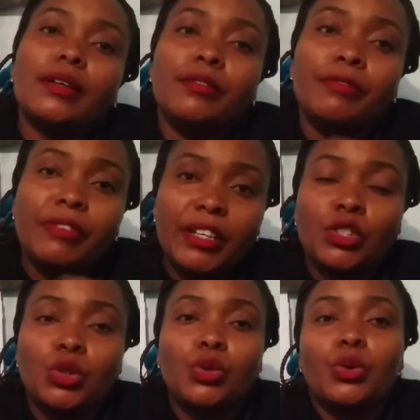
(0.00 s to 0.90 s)
fight
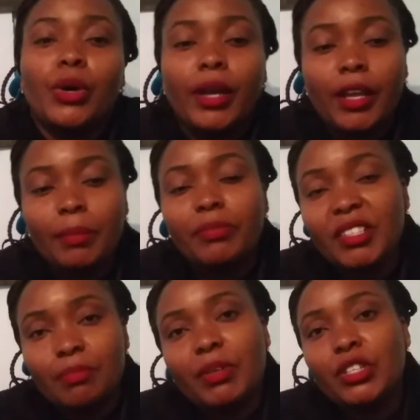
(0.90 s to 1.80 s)
to help
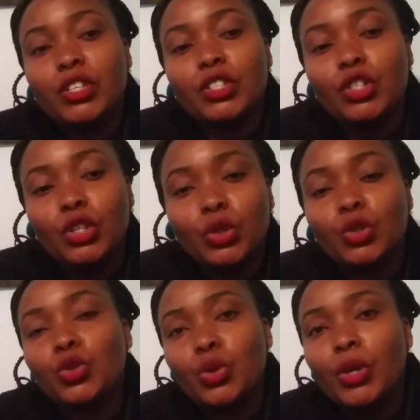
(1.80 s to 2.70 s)
this patient
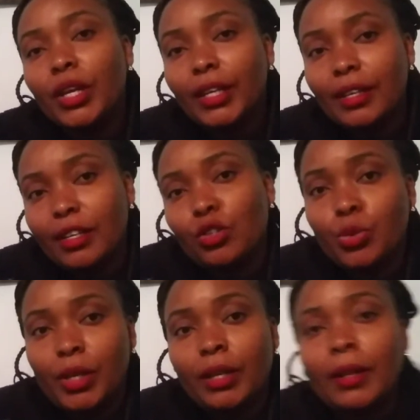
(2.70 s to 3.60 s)
not to get
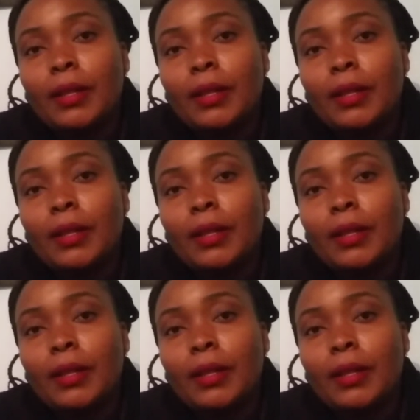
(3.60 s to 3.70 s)
one.